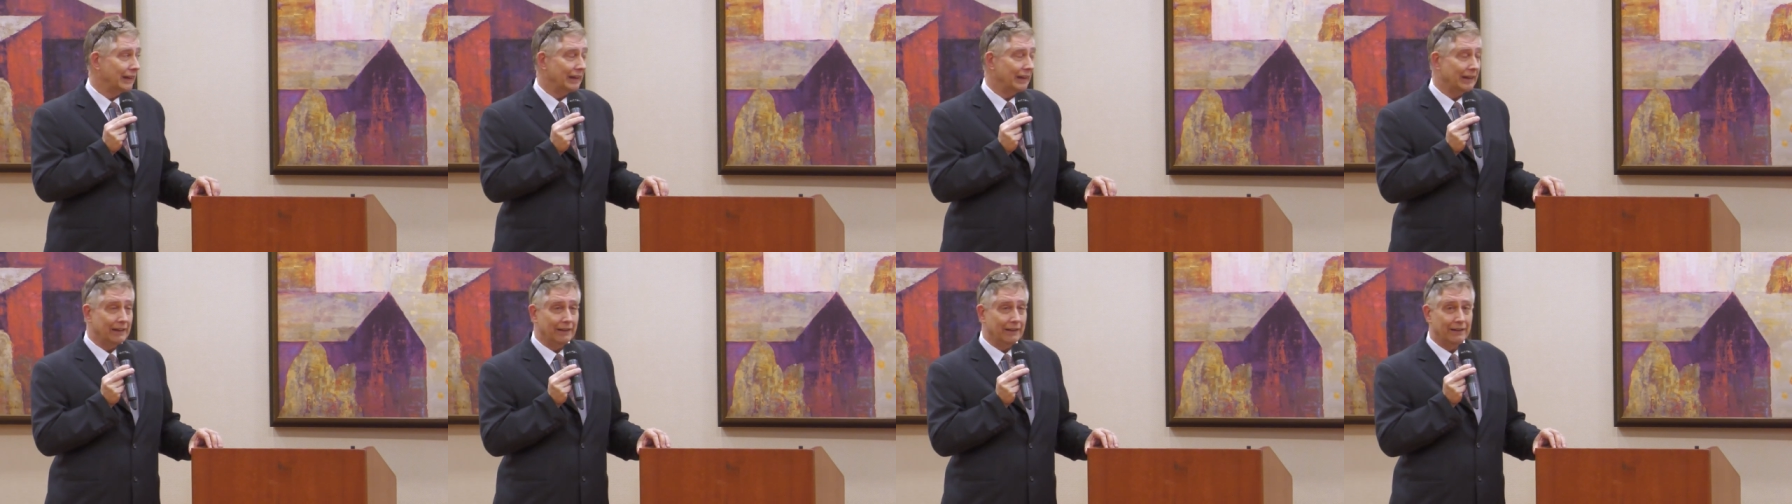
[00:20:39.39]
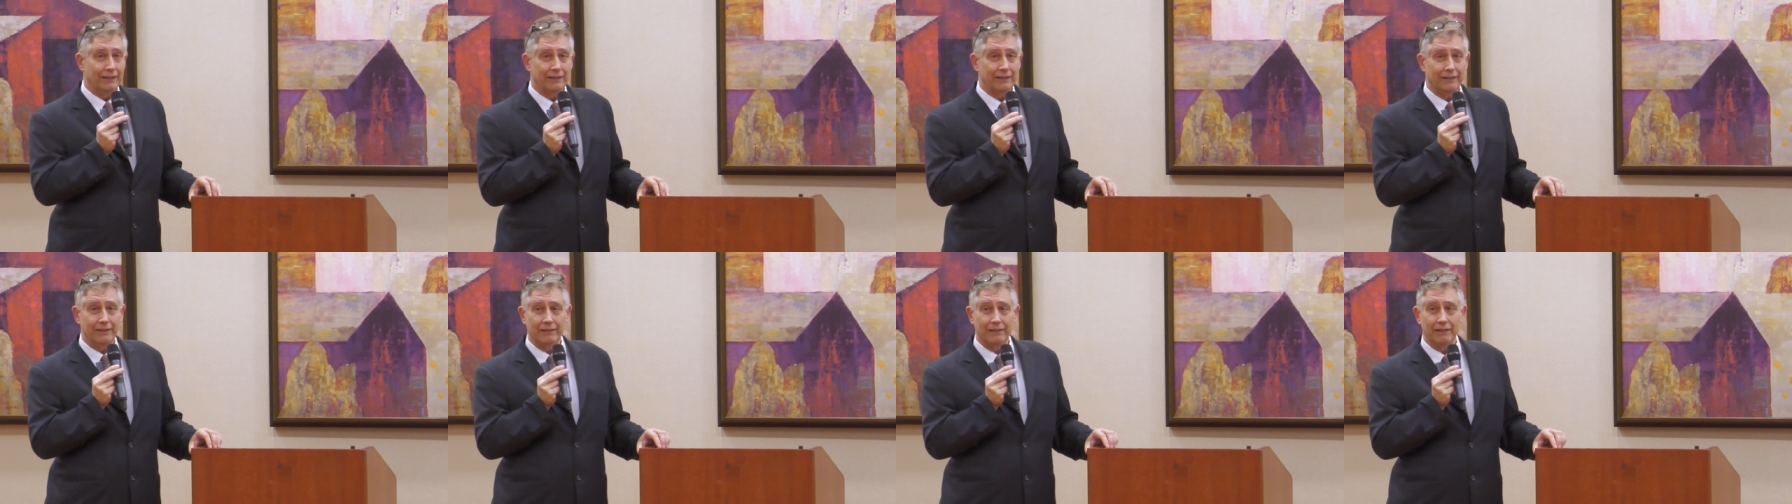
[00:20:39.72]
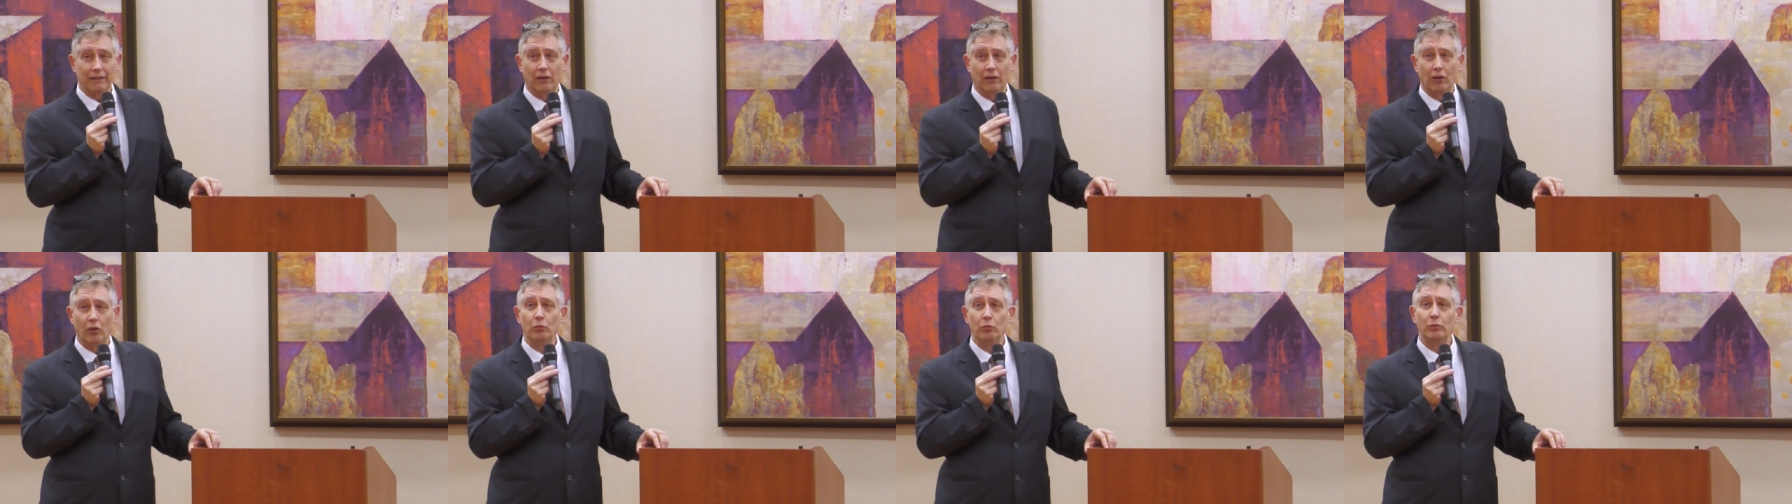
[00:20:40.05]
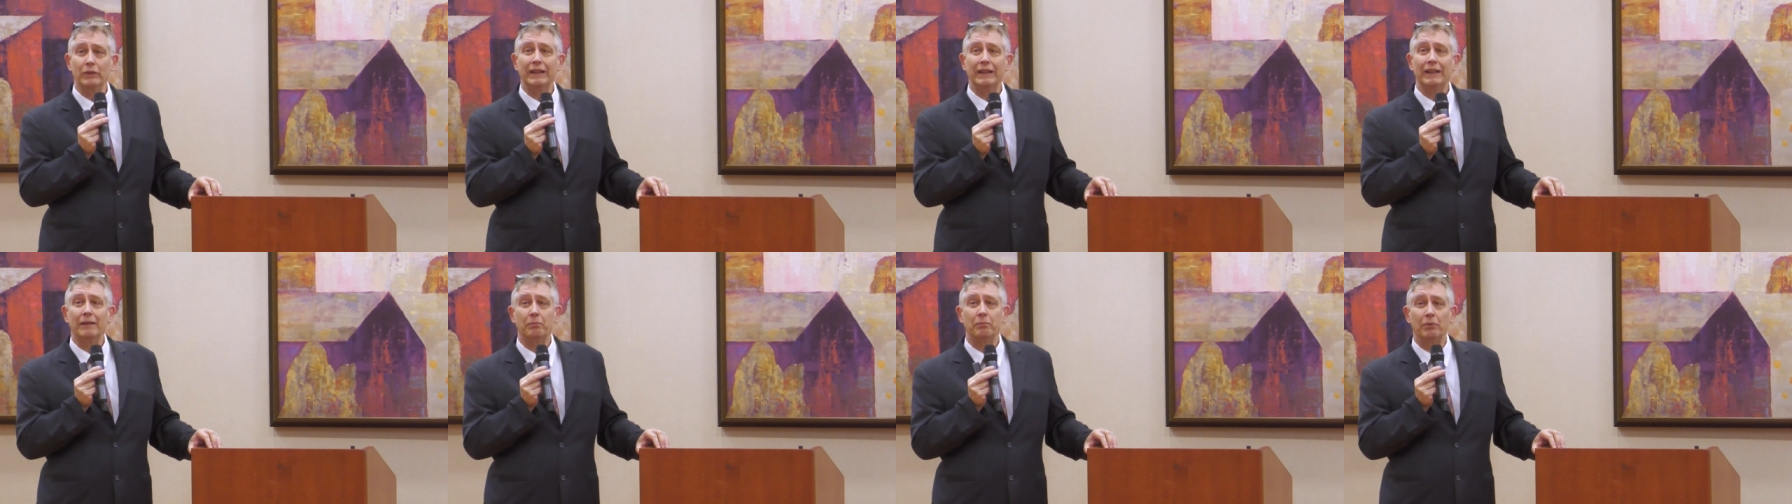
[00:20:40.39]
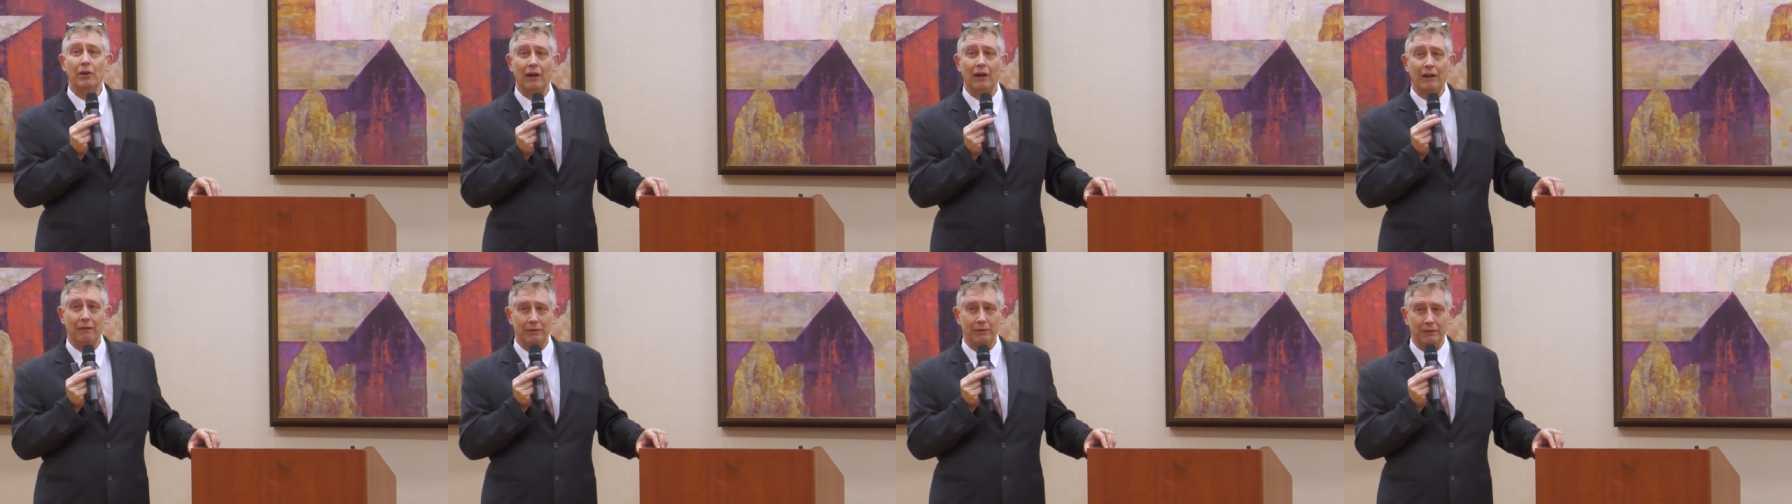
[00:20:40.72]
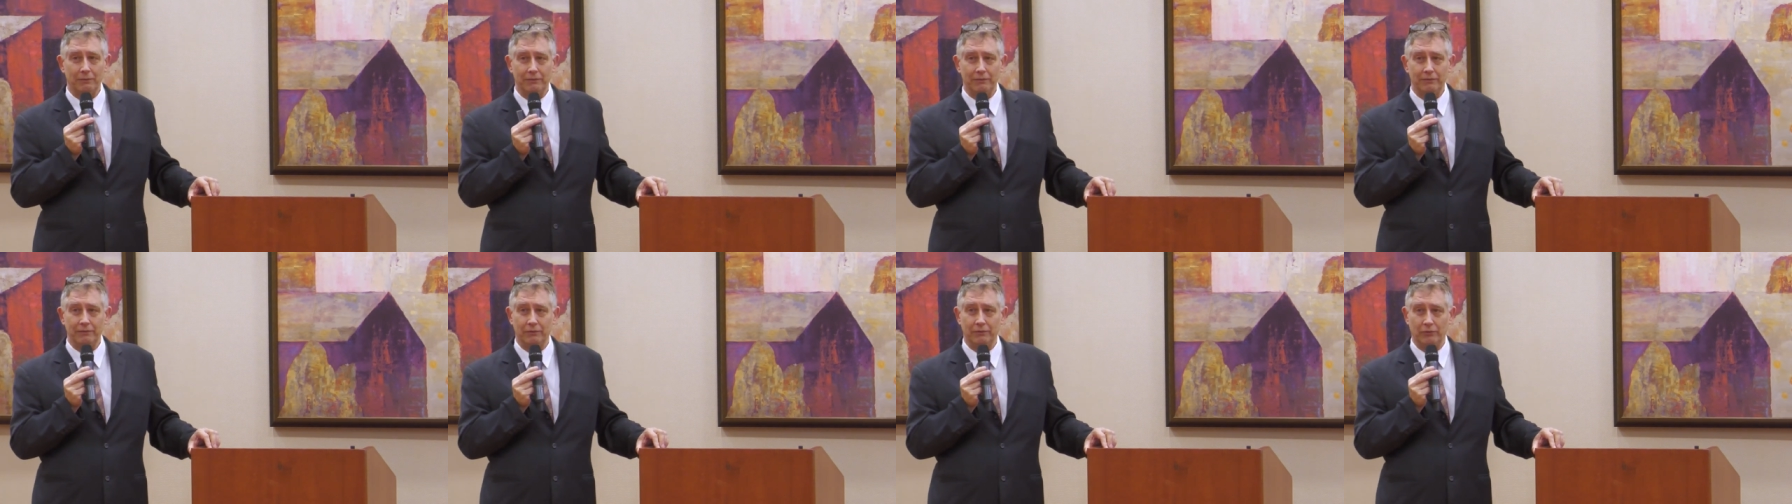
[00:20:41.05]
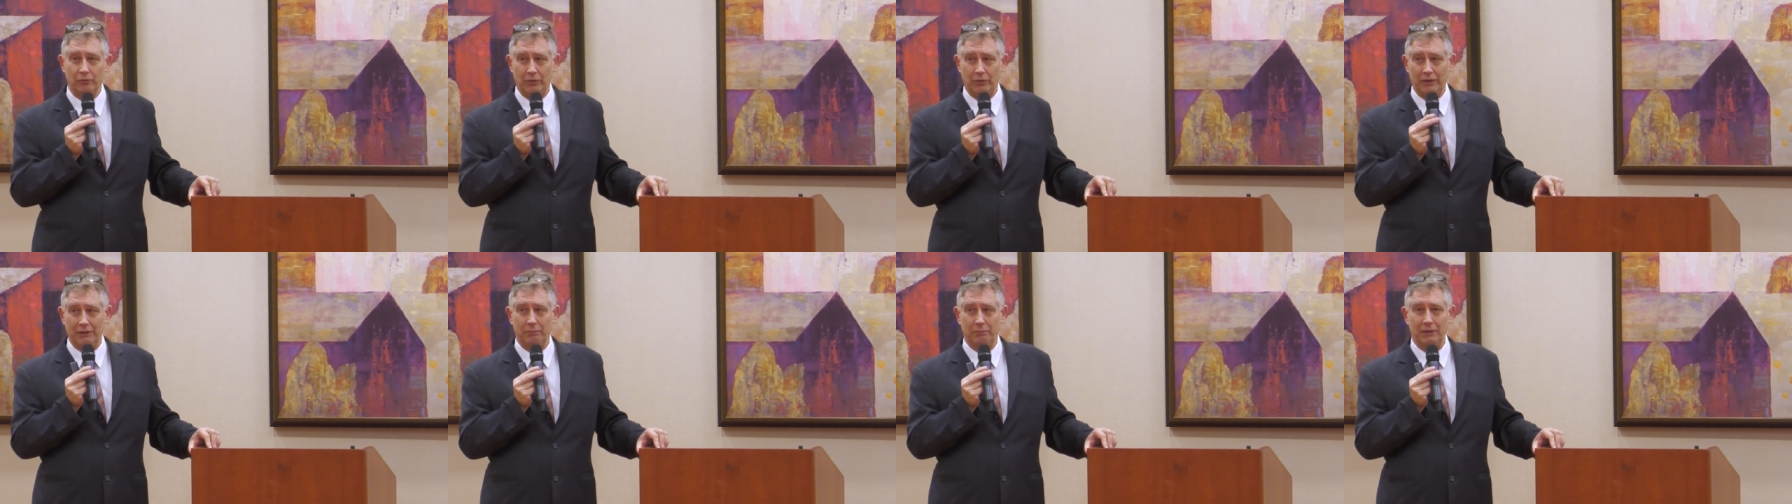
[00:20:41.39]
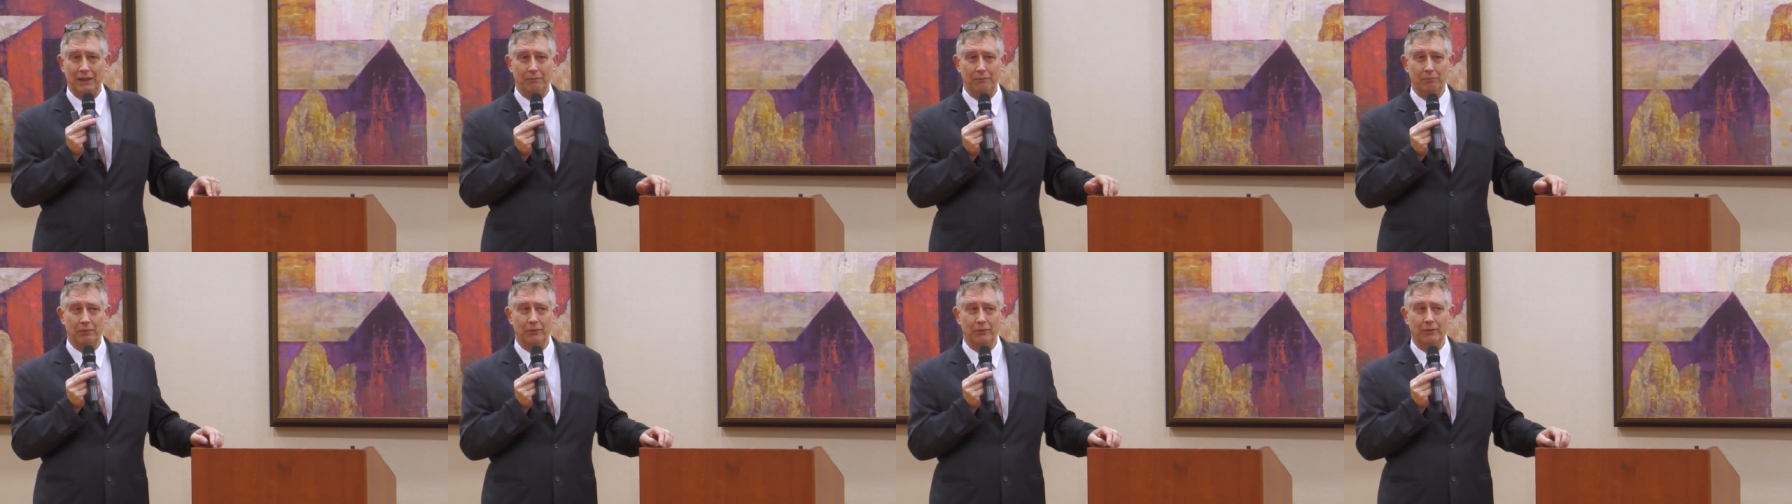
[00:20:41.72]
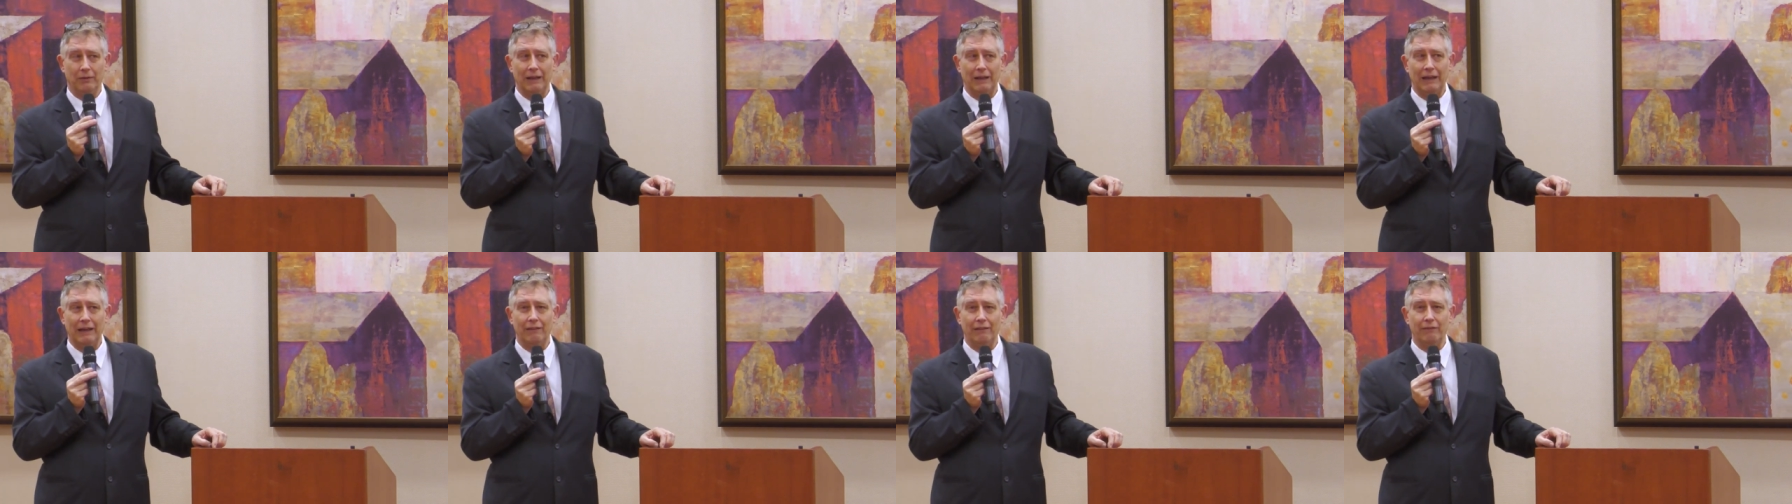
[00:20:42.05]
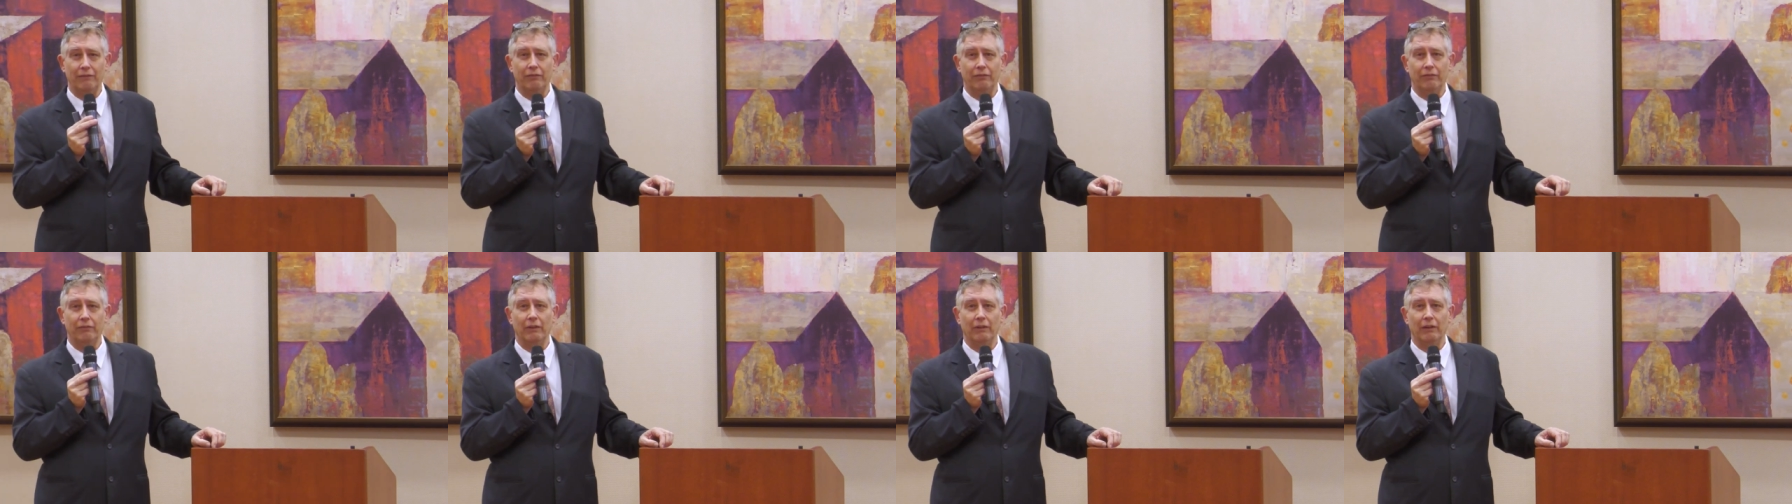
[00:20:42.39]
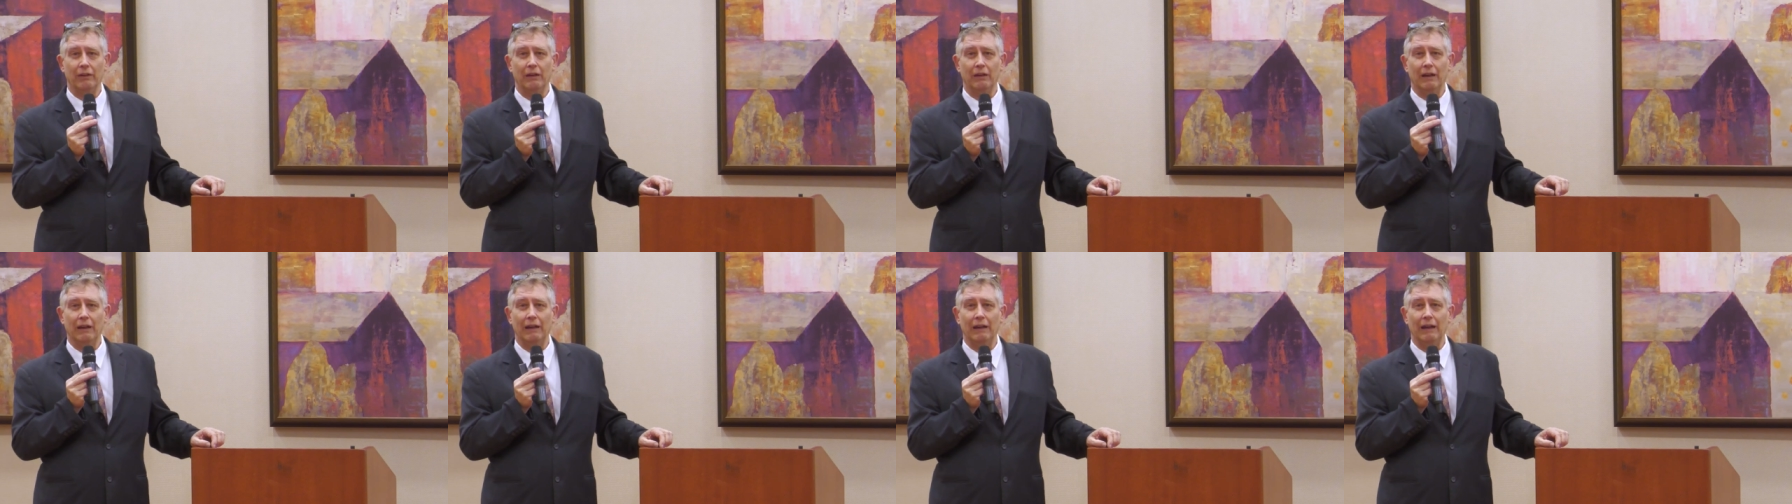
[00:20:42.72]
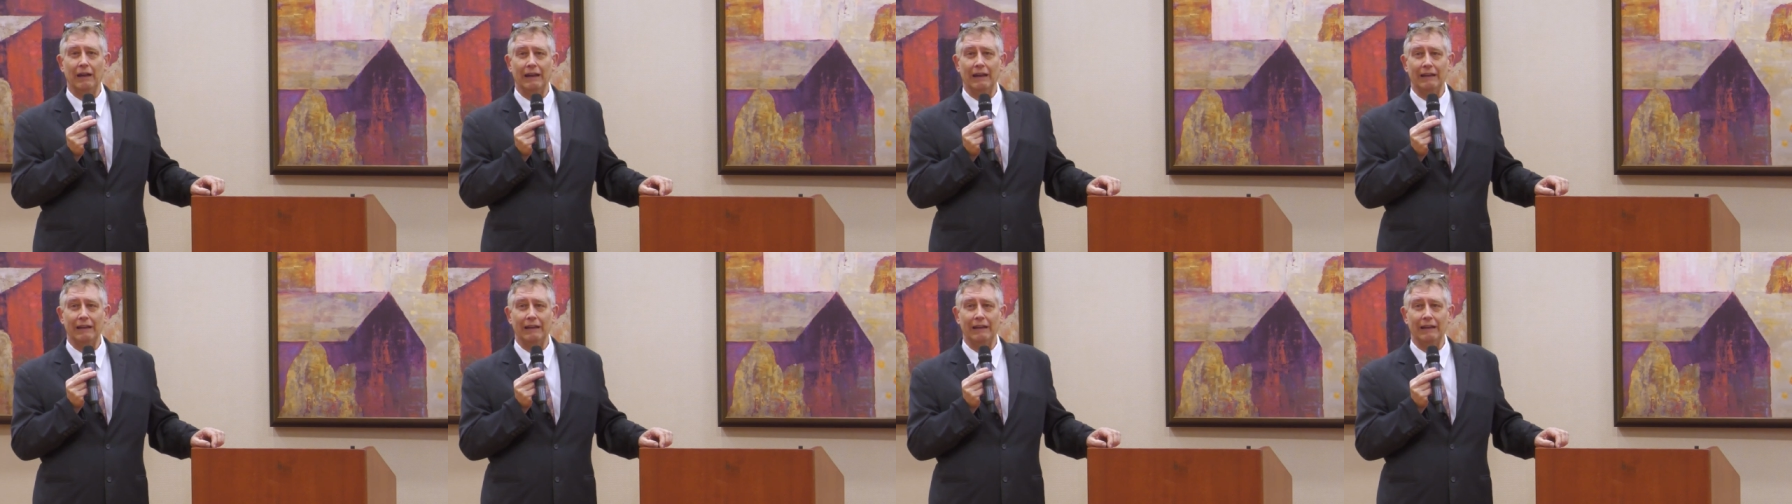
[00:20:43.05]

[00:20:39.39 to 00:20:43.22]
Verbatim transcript: it is only a problem when people have Uh,